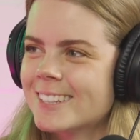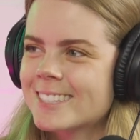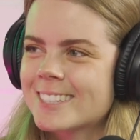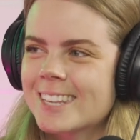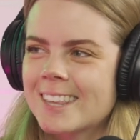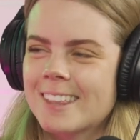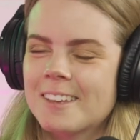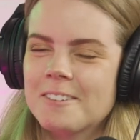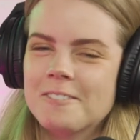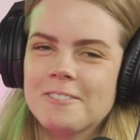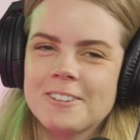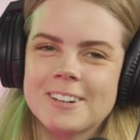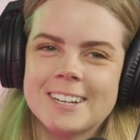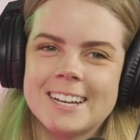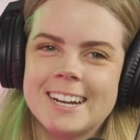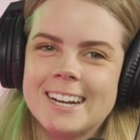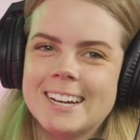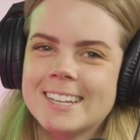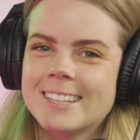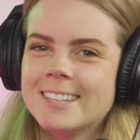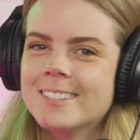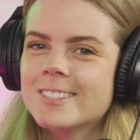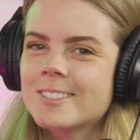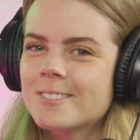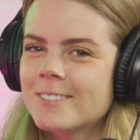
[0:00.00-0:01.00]
in South Africa
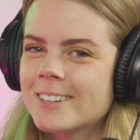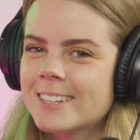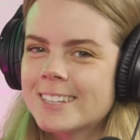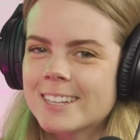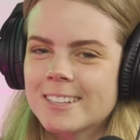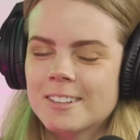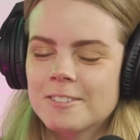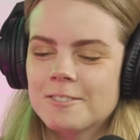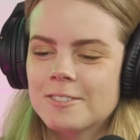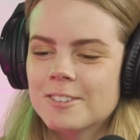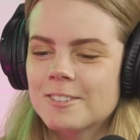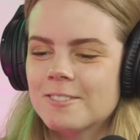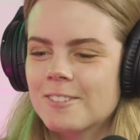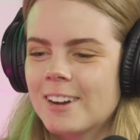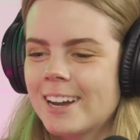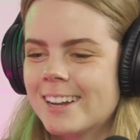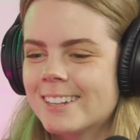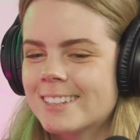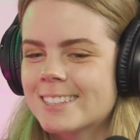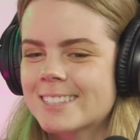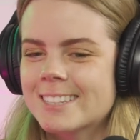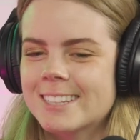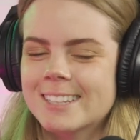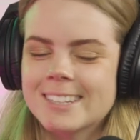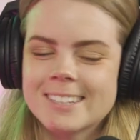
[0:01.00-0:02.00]
and in Sweden if it
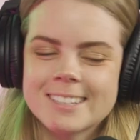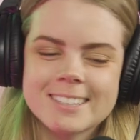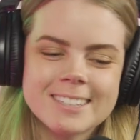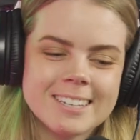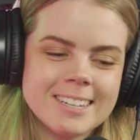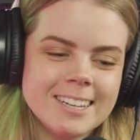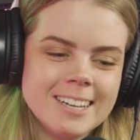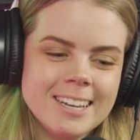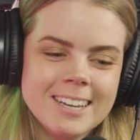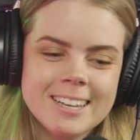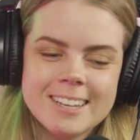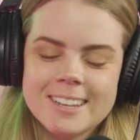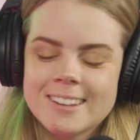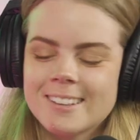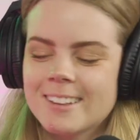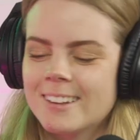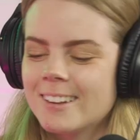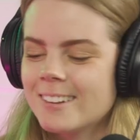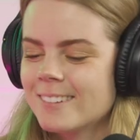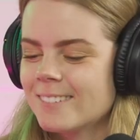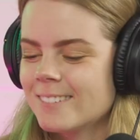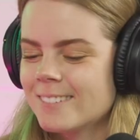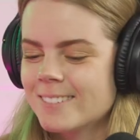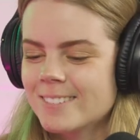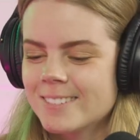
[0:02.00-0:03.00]
rains and
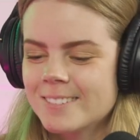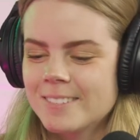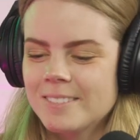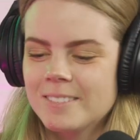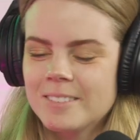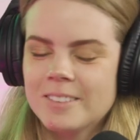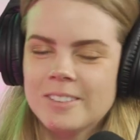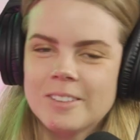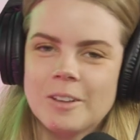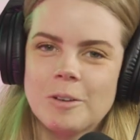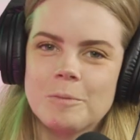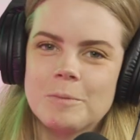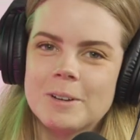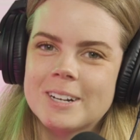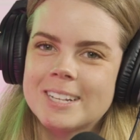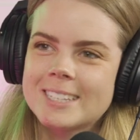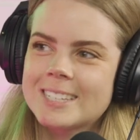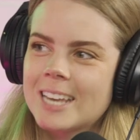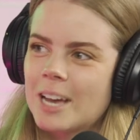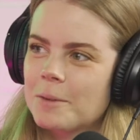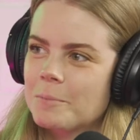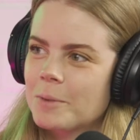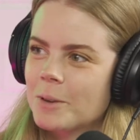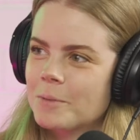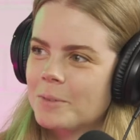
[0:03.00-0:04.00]
nobody's
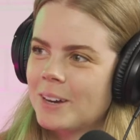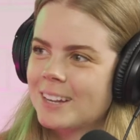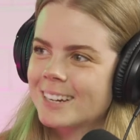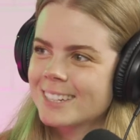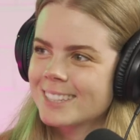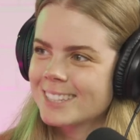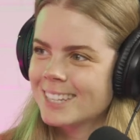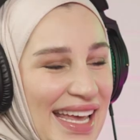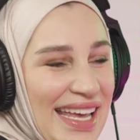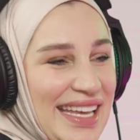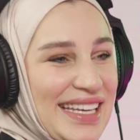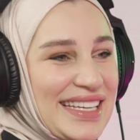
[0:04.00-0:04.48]
happy about it.